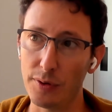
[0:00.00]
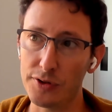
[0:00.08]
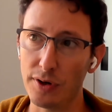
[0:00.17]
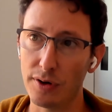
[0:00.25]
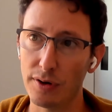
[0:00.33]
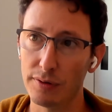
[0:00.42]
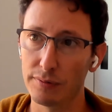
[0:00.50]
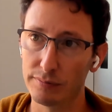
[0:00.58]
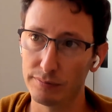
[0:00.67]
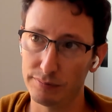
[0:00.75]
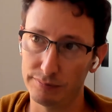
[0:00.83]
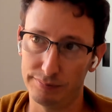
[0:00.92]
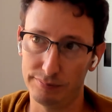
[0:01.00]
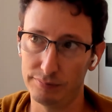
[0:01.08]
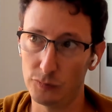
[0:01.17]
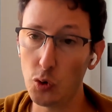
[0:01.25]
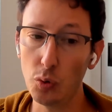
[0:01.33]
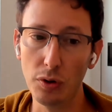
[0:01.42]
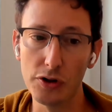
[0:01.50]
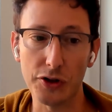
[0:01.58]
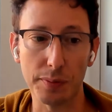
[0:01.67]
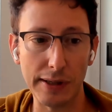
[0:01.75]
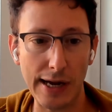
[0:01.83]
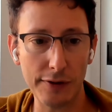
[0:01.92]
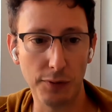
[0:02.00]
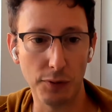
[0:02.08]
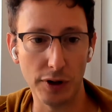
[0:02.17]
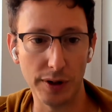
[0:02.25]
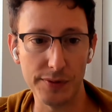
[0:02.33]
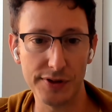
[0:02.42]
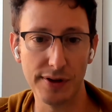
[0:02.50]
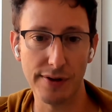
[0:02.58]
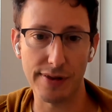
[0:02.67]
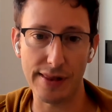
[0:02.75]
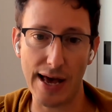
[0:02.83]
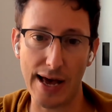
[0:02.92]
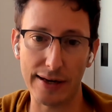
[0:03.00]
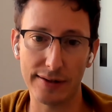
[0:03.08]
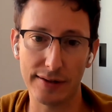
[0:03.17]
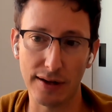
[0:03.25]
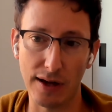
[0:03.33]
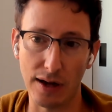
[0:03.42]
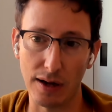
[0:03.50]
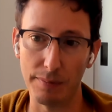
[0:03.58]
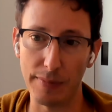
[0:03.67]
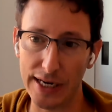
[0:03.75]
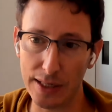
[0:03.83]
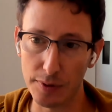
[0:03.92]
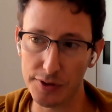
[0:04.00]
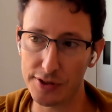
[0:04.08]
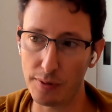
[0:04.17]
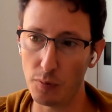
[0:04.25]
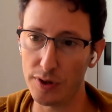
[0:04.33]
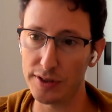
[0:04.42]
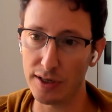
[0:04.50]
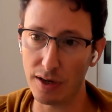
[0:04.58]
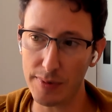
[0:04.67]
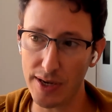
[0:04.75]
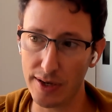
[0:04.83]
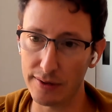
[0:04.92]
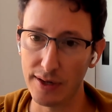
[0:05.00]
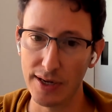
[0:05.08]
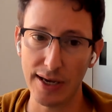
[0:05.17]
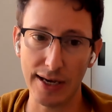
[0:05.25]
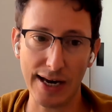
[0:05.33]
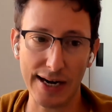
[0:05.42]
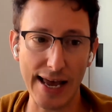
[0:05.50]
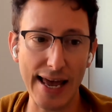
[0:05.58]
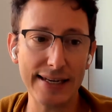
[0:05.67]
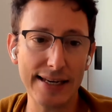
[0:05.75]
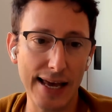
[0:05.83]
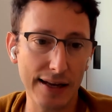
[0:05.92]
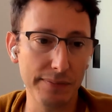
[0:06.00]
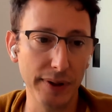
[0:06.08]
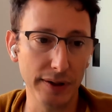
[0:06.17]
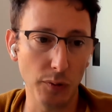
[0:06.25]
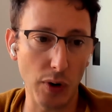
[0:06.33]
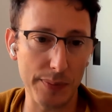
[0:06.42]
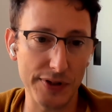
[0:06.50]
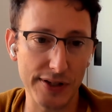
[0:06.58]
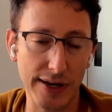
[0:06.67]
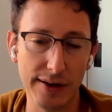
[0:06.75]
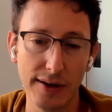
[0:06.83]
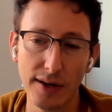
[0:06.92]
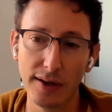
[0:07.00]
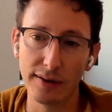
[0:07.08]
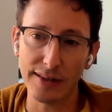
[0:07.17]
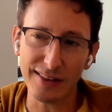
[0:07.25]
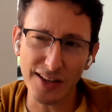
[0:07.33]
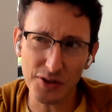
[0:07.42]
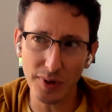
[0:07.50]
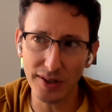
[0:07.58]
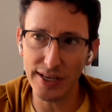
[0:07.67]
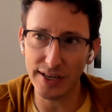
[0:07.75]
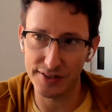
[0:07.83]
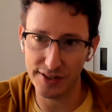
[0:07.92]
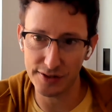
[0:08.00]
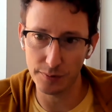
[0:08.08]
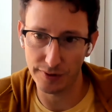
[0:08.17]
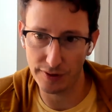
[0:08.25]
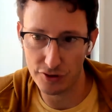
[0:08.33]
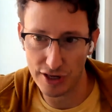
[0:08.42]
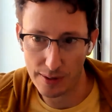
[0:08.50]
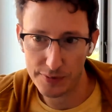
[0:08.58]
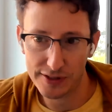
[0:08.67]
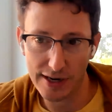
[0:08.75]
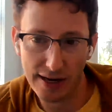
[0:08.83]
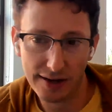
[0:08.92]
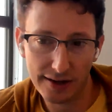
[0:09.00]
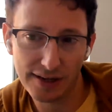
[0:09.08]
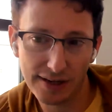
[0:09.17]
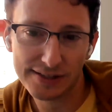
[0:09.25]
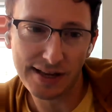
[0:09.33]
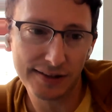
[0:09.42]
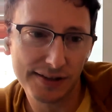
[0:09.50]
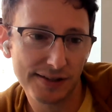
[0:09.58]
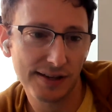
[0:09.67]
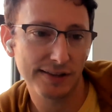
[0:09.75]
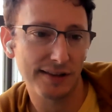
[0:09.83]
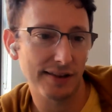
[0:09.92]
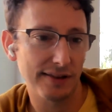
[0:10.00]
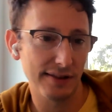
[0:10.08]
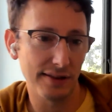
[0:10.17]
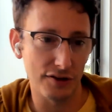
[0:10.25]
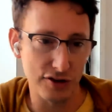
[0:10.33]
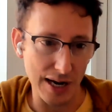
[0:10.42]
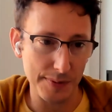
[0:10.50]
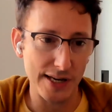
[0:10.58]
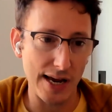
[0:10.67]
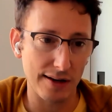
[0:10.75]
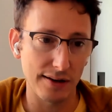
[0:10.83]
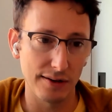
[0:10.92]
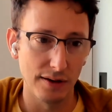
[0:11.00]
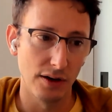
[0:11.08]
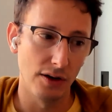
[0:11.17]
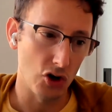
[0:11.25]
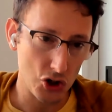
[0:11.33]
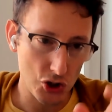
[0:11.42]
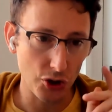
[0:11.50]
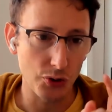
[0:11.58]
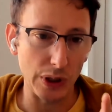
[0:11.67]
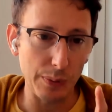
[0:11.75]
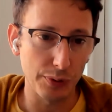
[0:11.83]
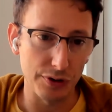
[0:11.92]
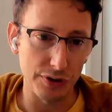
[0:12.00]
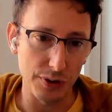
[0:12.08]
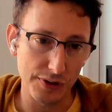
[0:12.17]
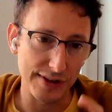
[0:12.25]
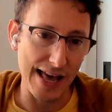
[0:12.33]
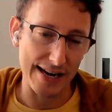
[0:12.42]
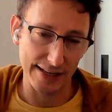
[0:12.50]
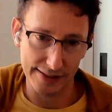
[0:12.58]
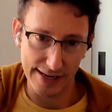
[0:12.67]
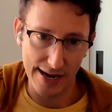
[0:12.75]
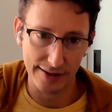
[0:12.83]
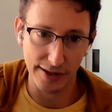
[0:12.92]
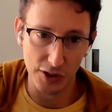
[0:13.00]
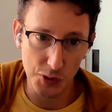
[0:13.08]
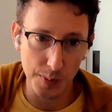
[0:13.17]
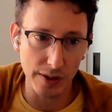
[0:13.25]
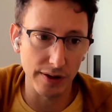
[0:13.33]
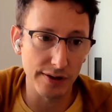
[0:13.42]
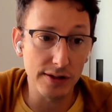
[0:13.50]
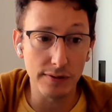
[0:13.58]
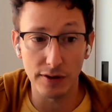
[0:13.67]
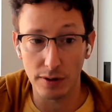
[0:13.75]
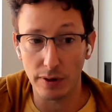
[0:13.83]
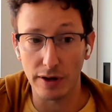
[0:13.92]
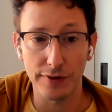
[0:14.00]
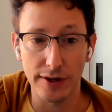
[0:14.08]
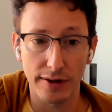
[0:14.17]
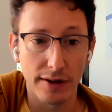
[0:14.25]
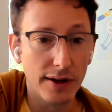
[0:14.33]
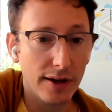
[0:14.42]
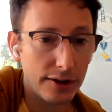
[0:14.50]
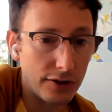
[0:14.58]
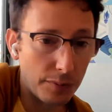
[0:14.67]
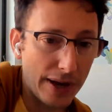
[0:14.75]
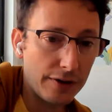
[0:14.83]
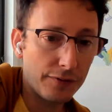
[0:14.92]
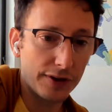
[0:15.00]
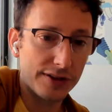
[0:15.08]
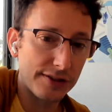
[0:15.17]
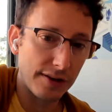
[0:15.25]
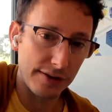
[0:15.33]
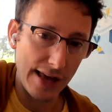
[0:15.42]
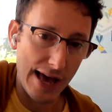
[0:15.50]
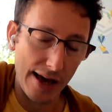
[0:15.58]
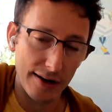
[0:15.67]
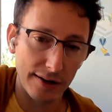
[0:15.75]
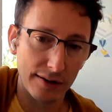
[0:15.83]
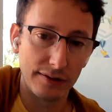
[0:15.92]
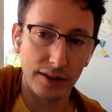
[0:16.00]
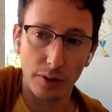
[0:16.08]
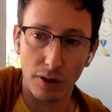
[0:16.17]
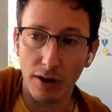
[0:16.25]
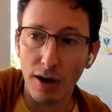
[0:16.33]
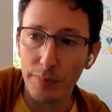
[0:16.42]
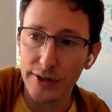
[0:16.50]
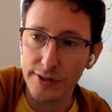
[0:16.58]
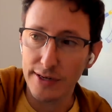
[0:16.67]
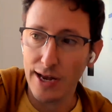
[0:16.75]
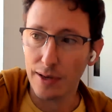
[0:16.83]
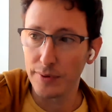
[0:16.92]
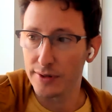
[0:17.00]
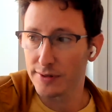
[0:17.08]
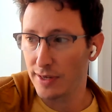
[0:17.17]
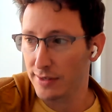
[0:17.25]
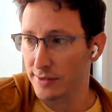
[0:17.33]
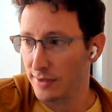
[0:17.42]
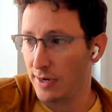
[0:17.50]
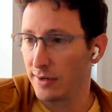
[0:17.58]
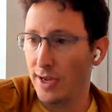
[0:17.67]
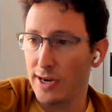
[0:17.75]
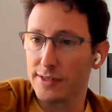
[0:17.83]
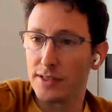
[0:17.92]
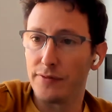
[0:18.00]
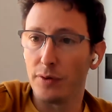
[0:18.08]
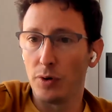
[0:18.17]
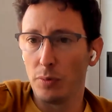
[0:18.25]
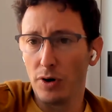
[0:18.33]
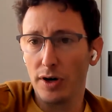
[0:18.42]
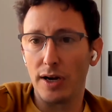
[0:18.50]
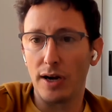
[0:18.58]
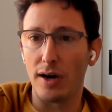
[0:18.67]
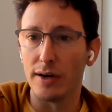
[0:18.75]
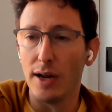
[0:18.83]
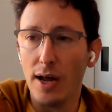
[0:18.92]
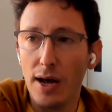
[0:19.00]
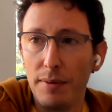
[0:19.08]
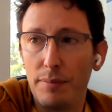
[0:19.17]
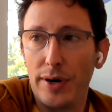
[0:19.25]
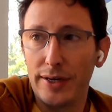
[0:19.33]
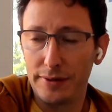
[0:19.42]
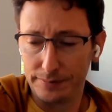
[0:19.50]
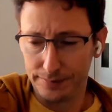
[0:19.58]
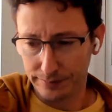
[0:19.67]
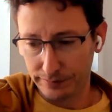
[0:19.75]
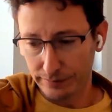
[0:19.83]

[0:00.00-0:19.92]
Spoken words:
Those are tools or platforms that enable someone to come in and kind of end to end build a website. That doesn't really exist with the Jamstack, and it's not to say that the Jamstack should reproduce that exact experience, even though I think there are benefits to that, and our company StackBit is that's kind of the kind of stuff that we're working on. But